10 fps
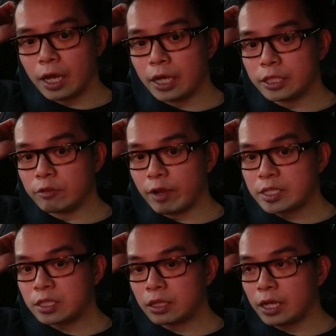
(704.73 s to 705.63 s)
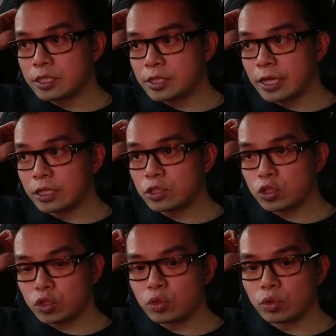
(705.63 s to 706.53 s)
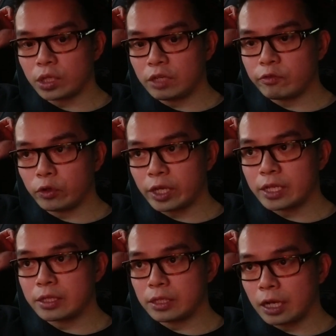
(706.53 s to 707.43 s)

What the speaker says: The Racing Line Stage 2 Evo kit